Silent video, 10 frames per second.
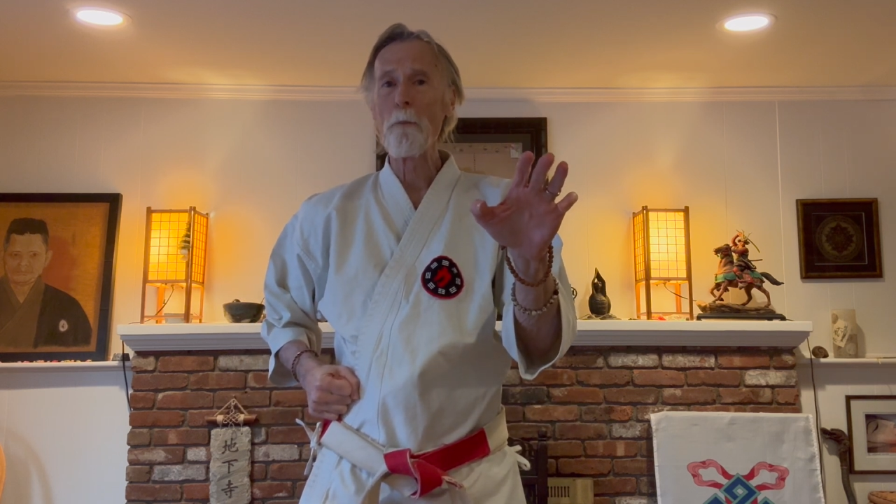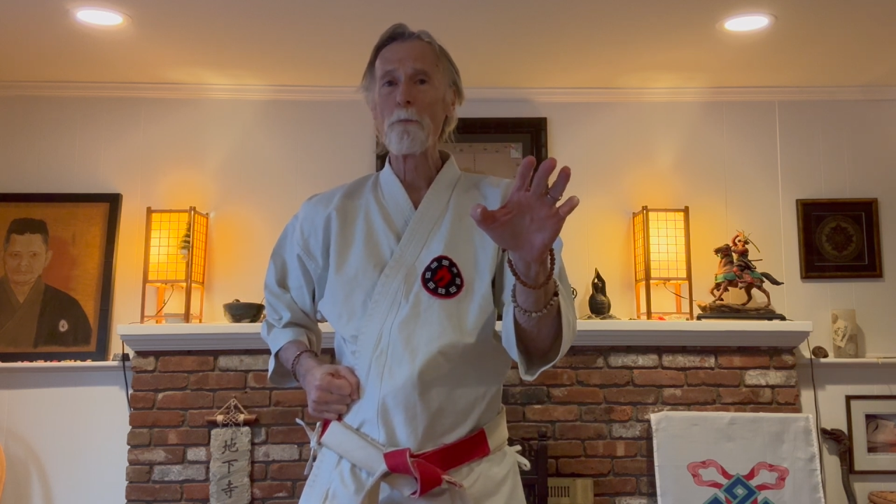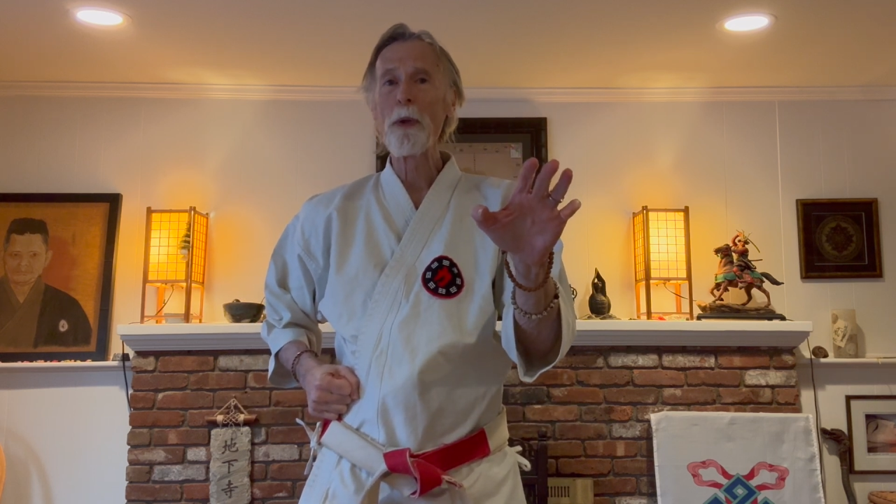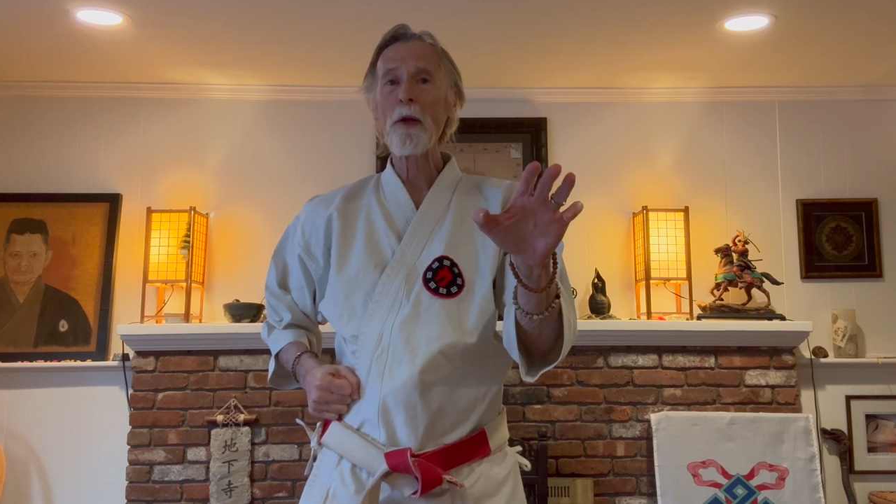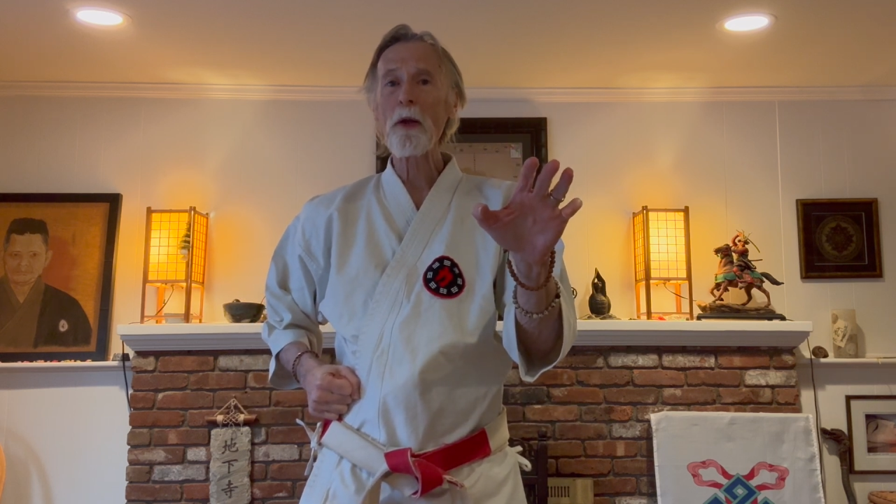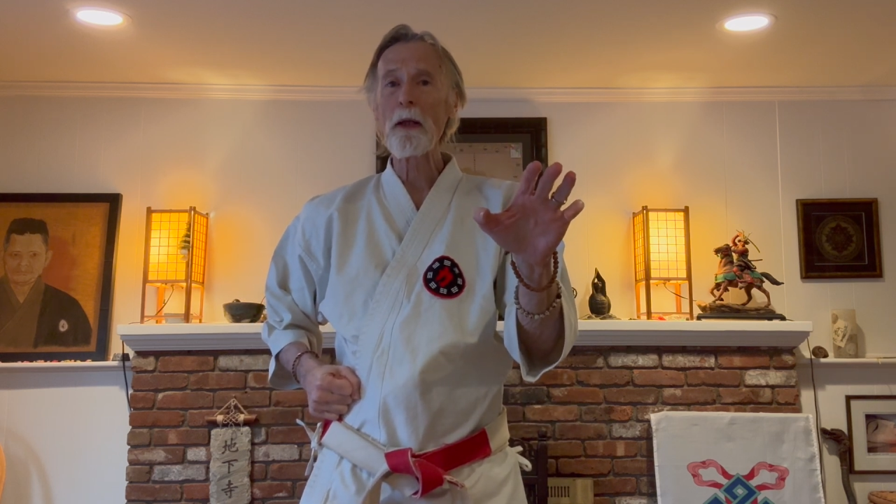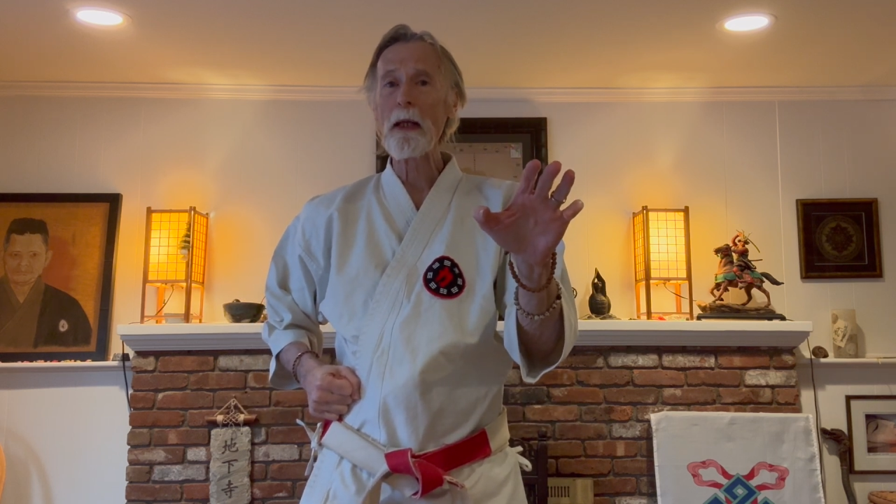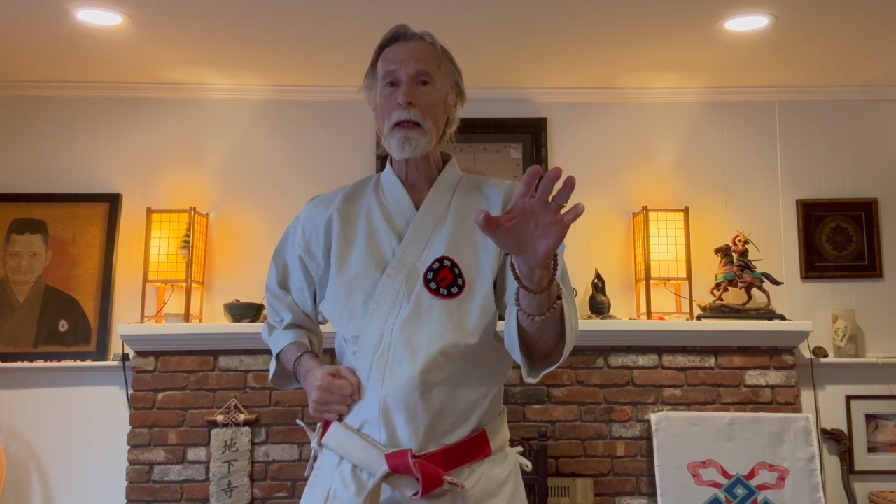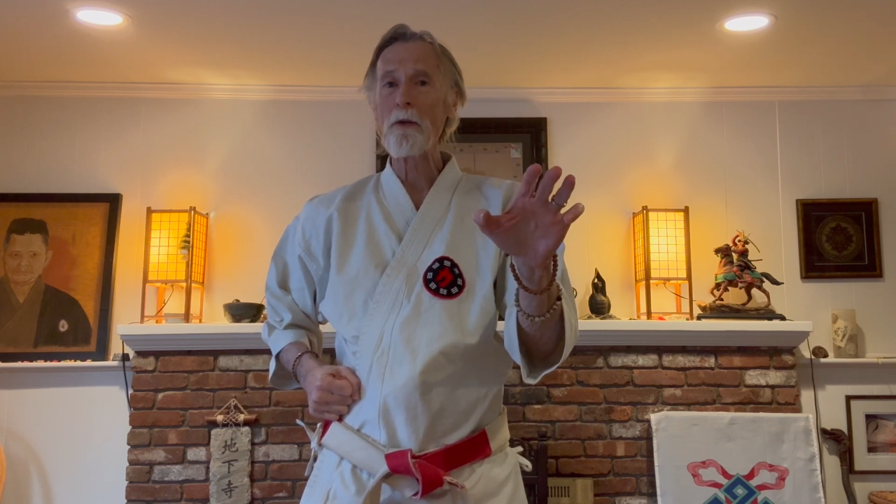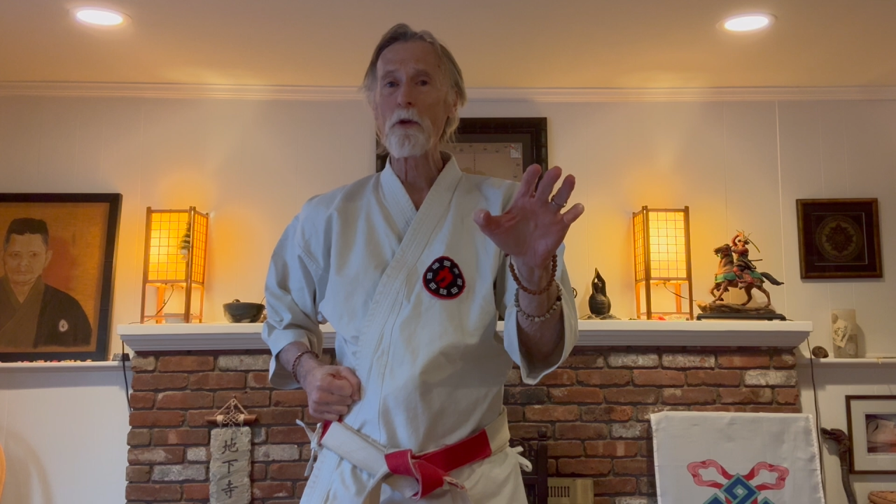
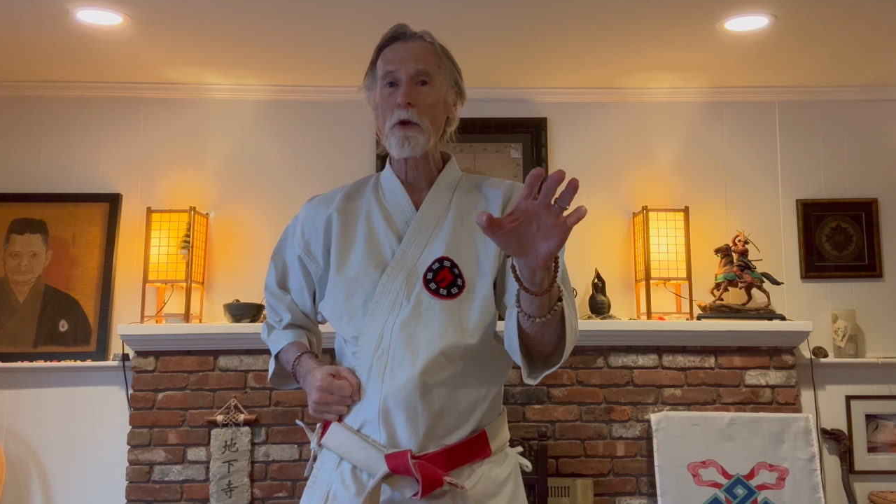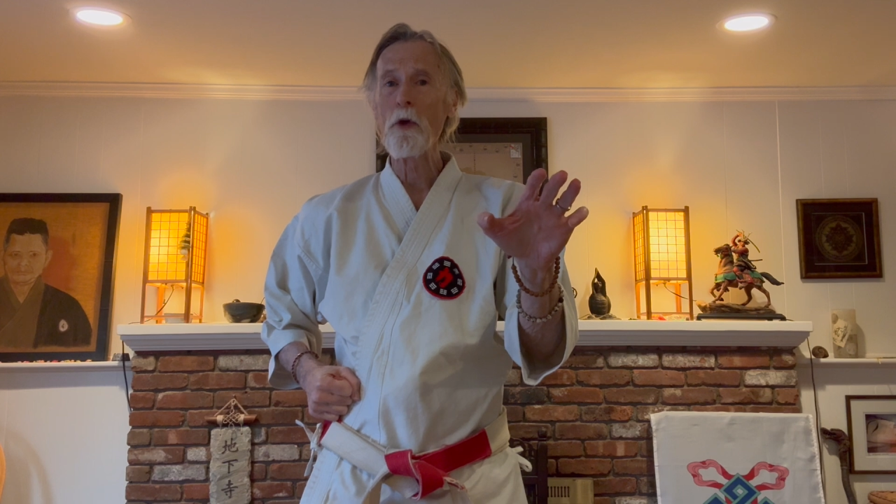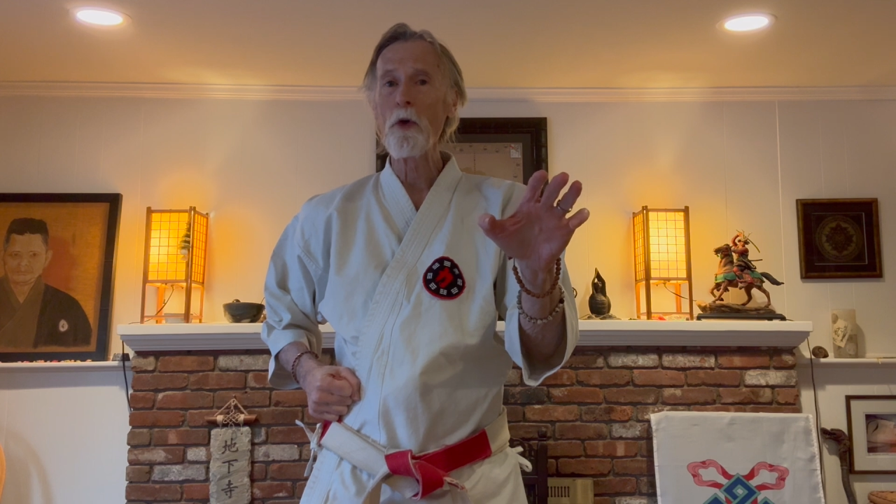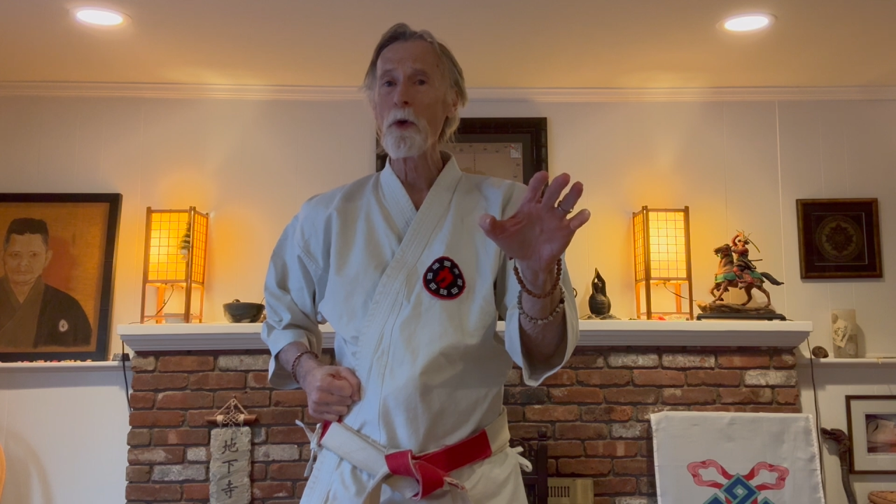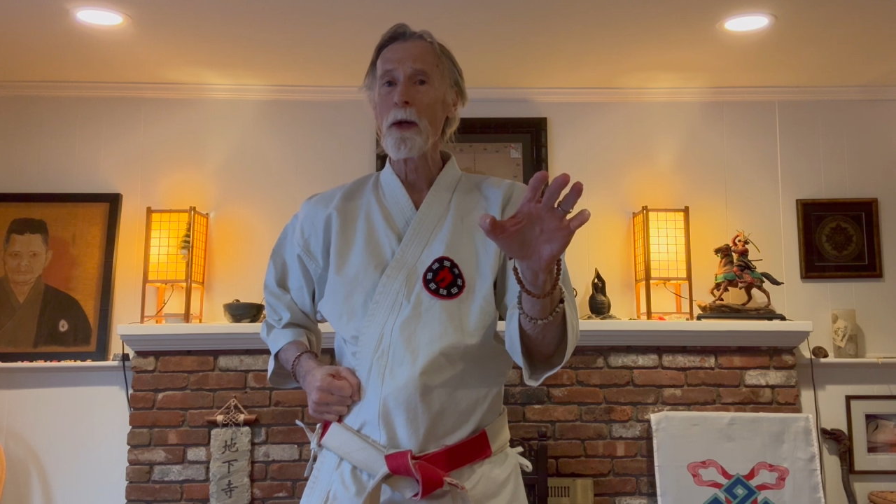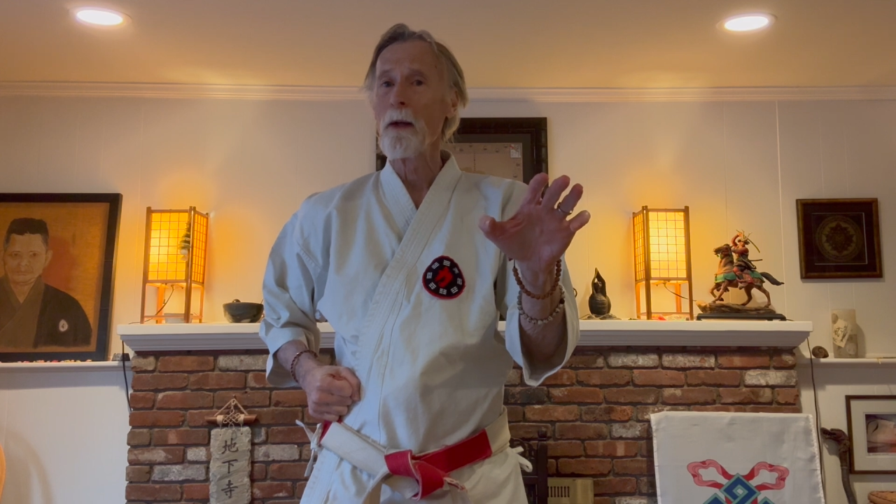ability to